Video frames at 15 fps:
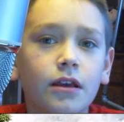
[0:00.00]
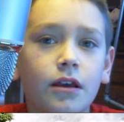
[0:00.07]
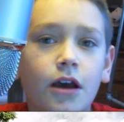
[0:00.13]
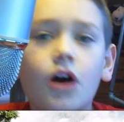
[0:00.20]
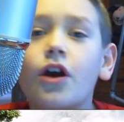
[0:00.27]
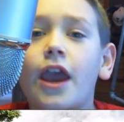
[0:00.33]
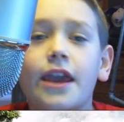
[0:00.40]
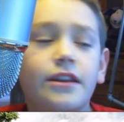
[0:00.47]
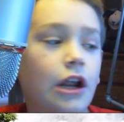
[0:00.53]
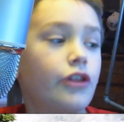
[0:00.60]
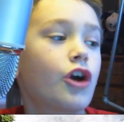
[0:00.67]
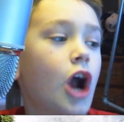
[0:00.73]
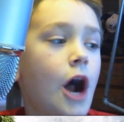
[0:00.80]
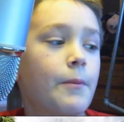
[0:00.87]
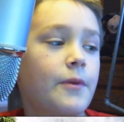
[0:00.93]
Okay, another
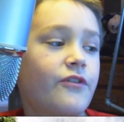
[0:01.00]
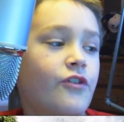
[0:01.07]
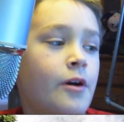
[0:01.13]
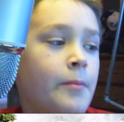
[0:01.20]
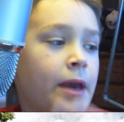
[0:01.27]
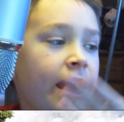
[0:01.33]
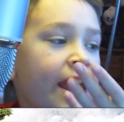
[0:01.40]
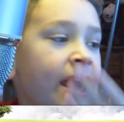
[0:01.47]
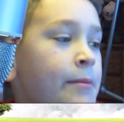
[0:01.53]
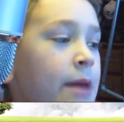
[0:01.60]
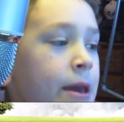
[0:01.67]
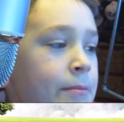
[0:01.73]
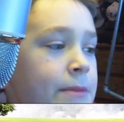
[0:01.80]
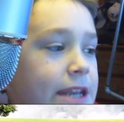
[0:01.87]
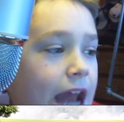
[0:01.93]
comment from
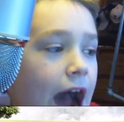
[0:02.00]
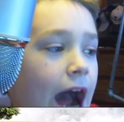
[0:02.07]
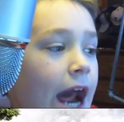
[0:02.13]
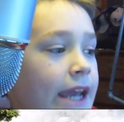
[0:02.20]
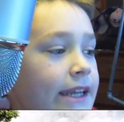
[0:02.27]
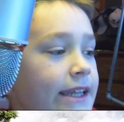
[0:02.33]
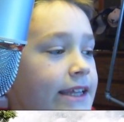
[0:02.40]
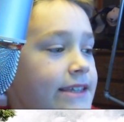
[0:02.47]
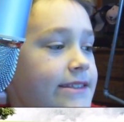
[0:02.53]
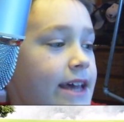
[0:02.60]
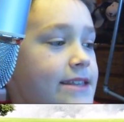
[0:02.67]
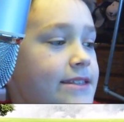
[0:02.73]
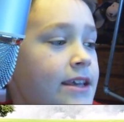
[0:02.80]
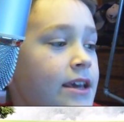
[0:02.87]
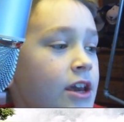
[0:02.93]
MM9. He
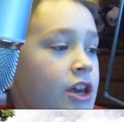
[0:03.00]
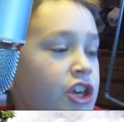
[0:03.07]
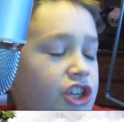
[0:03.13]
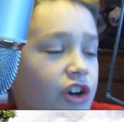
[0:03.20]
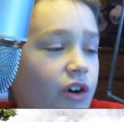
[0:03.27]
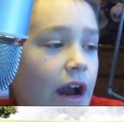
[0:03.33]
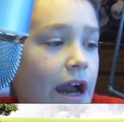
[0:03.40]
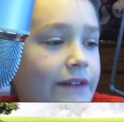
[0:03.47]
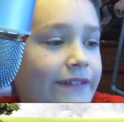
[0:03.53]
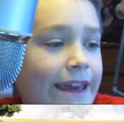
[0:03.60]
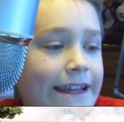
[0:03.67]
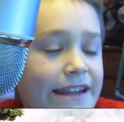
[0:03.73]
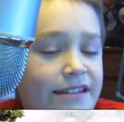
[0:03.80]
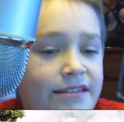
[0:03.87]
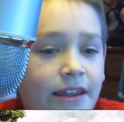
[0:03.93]
says, You don't have
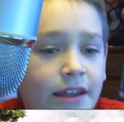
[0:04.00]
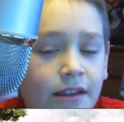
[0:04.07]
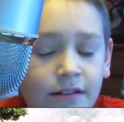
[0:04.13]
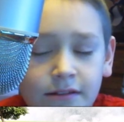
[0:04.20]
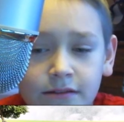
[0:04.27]
anything.